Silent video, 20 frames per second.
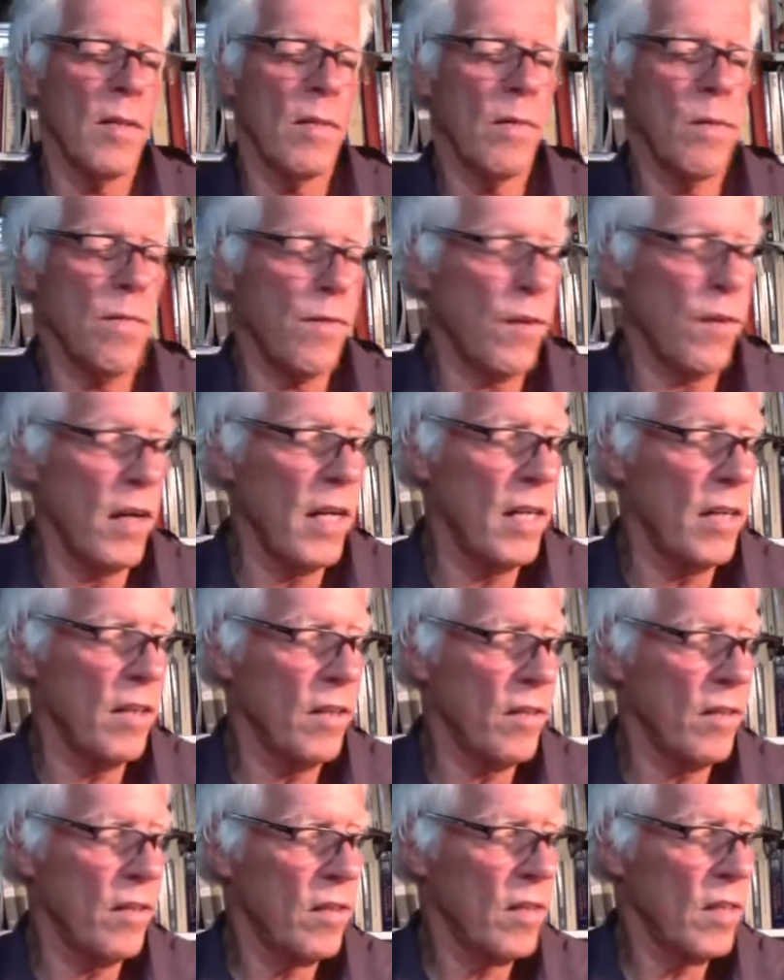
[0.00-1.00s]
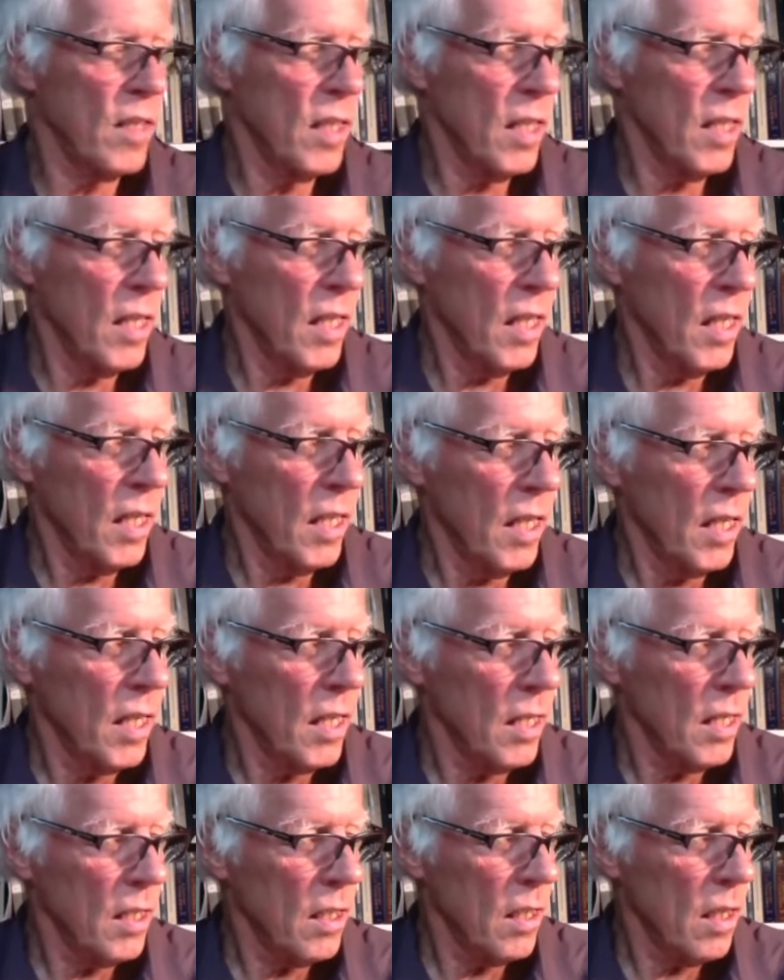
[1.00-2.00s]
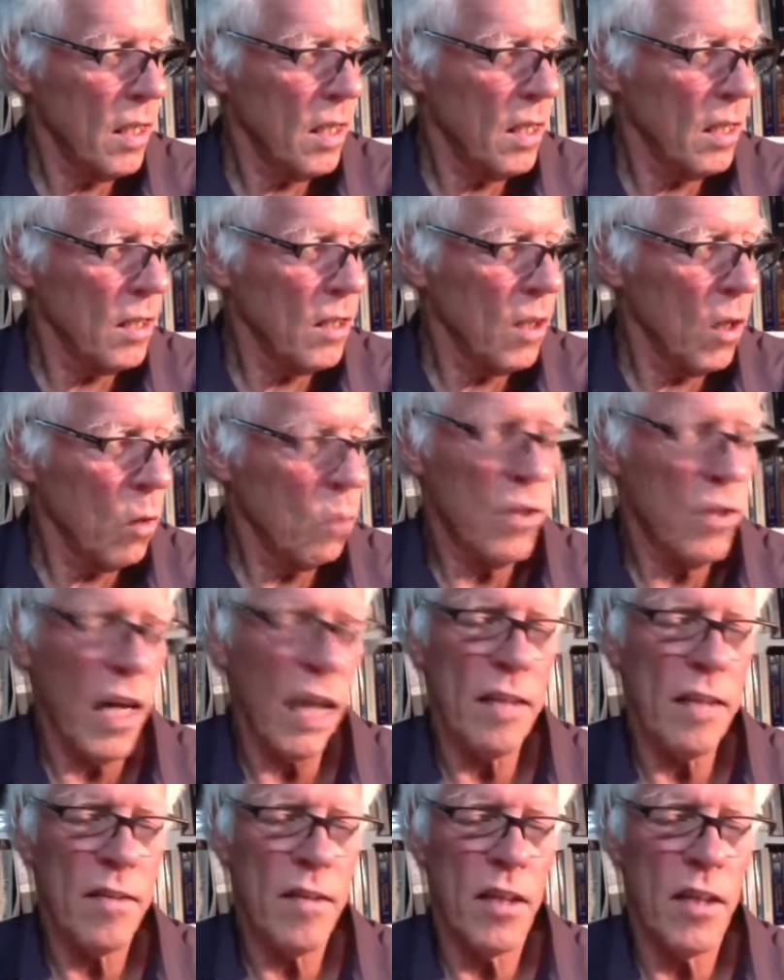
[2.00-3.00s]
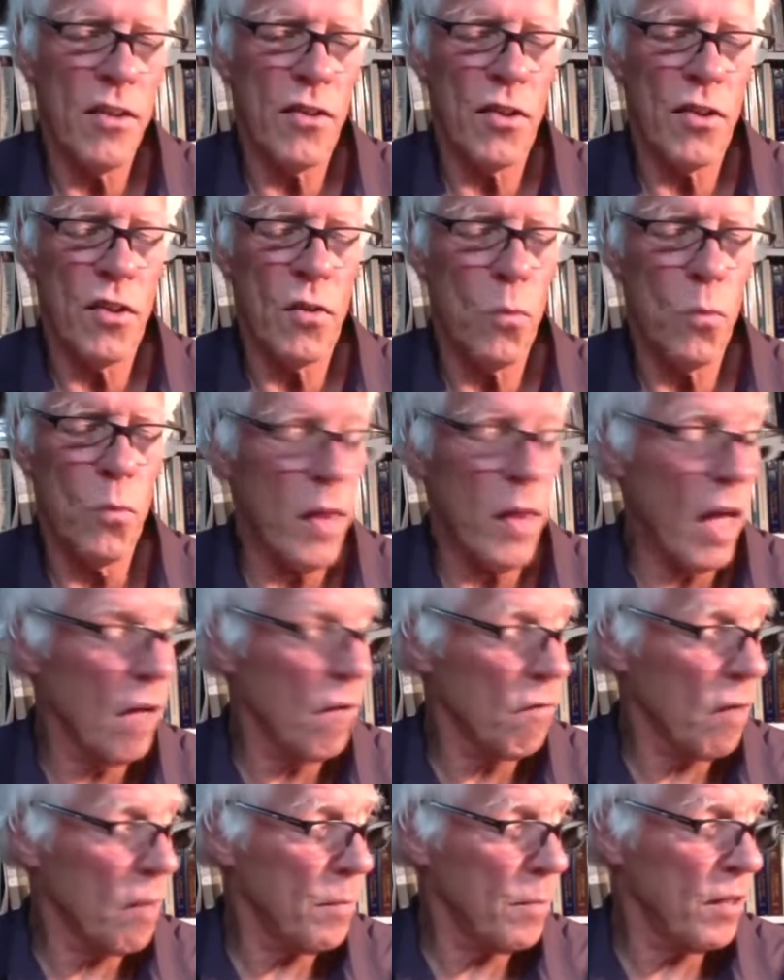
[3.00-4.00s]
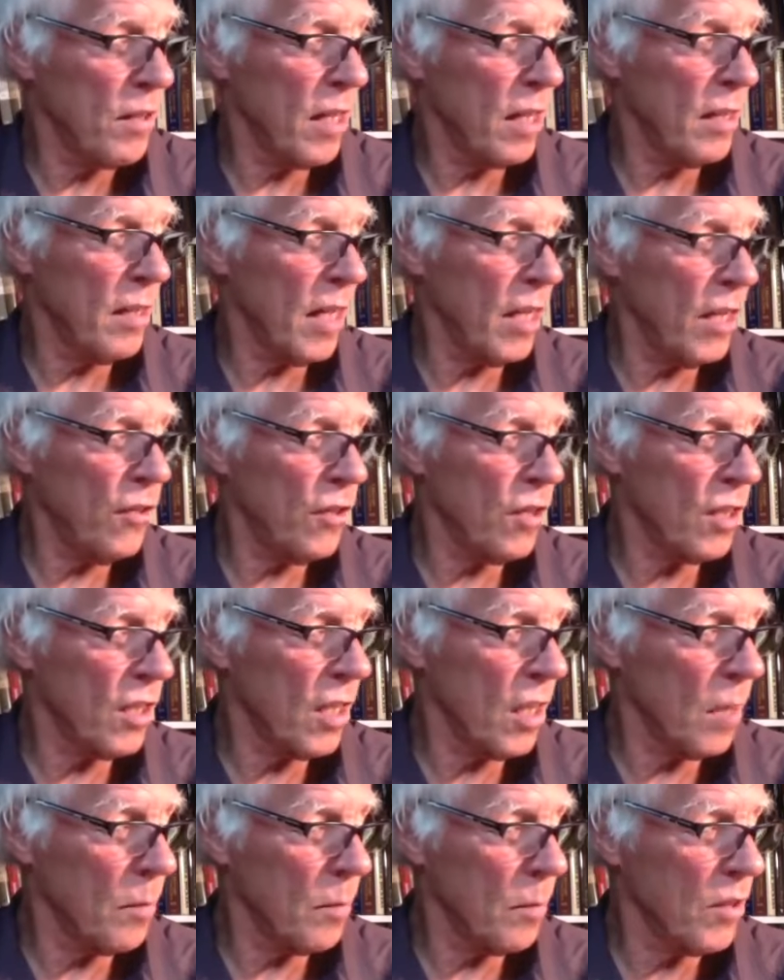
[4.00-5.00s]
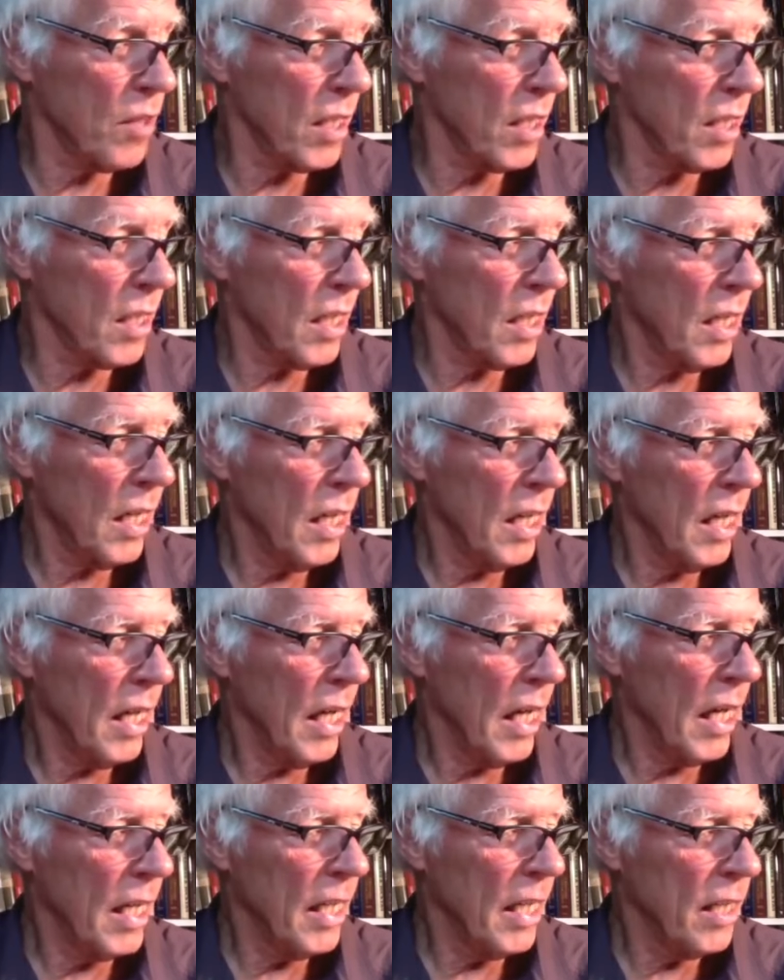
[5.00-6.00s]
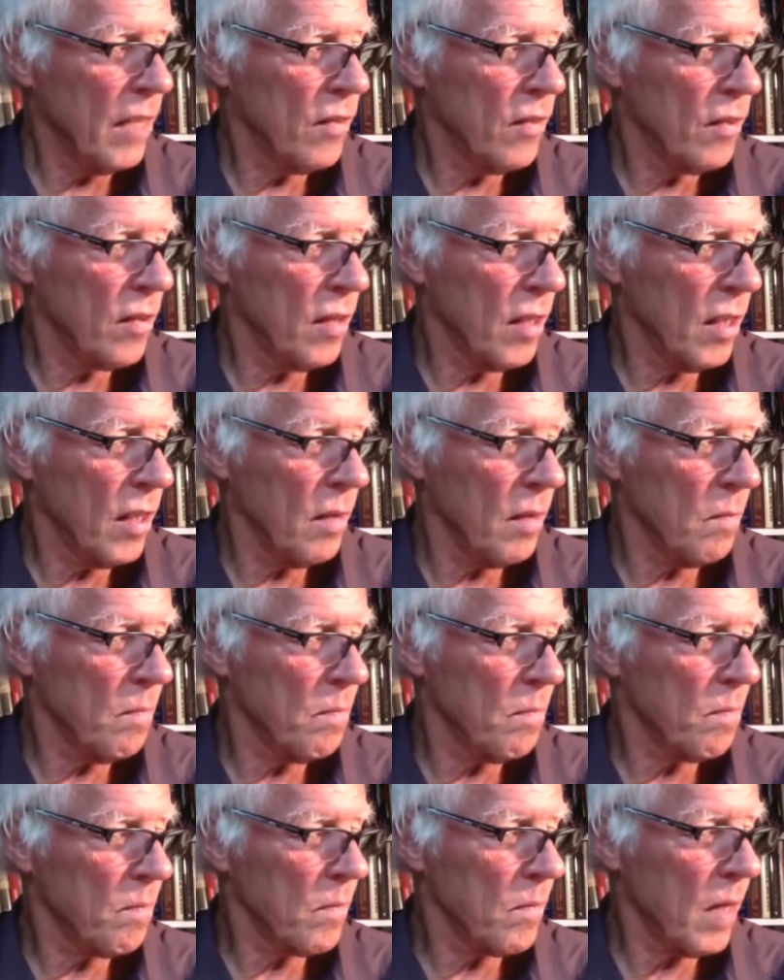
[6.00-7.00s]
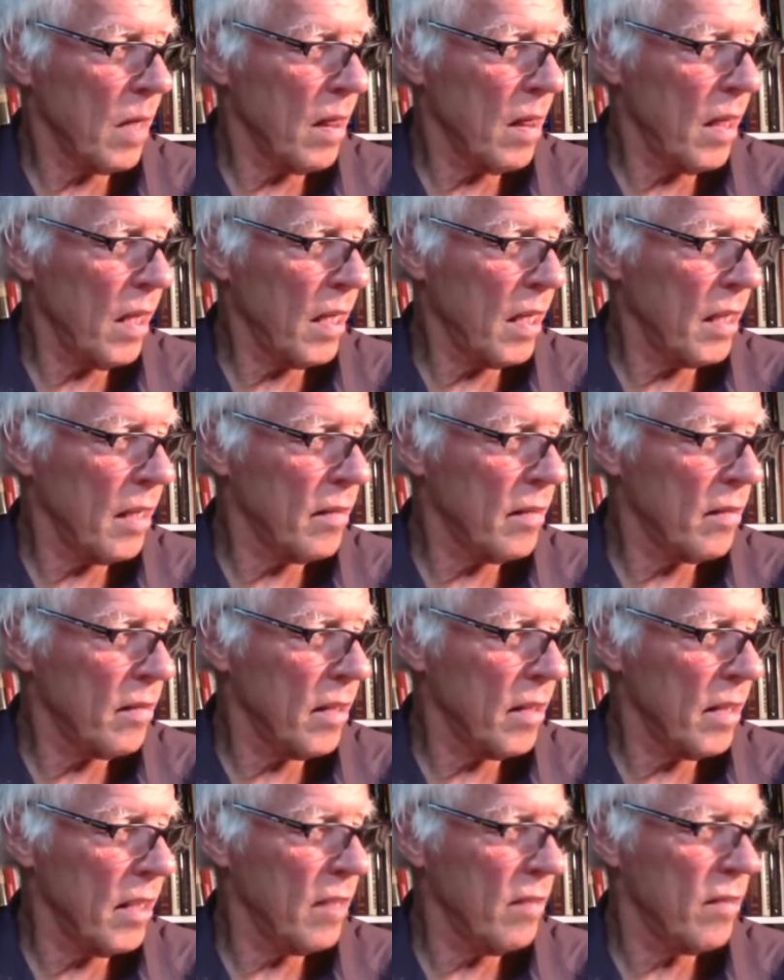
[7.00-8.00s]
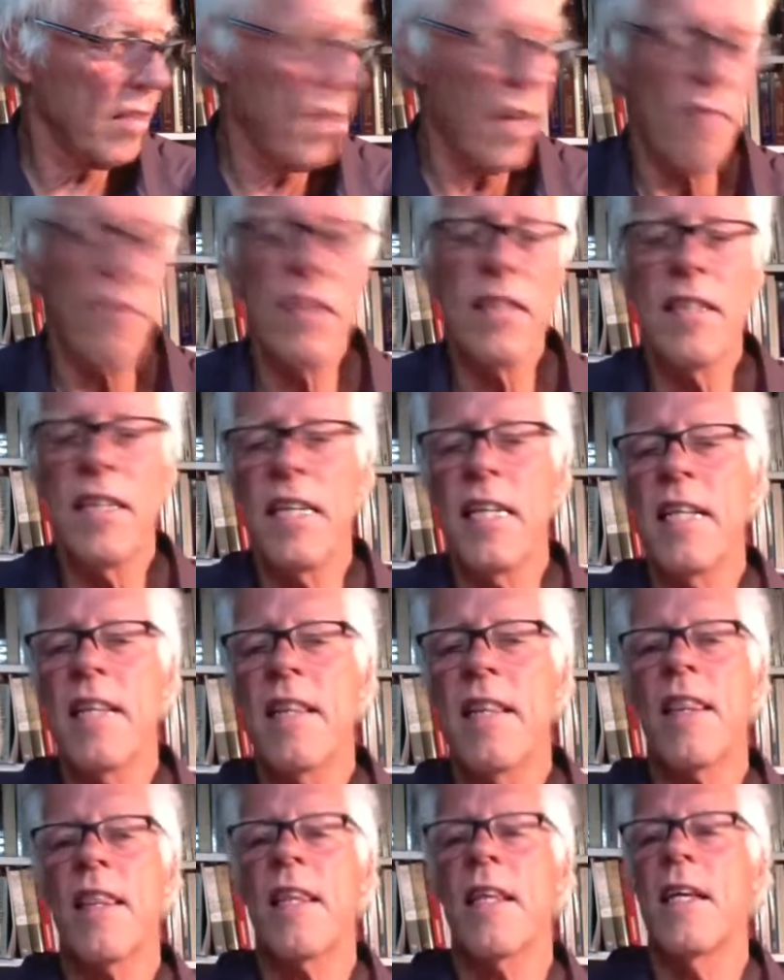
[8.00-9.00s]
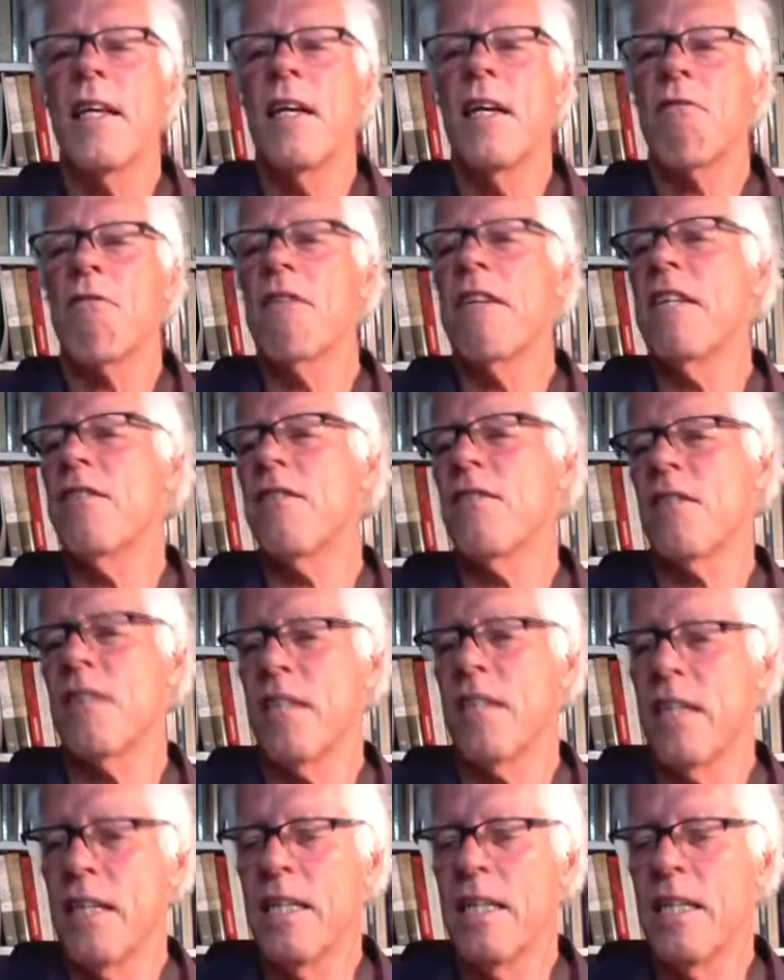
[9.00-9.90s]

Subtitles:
phrase, no taxation without representation, comes in. And it's, I think it's the 17th reason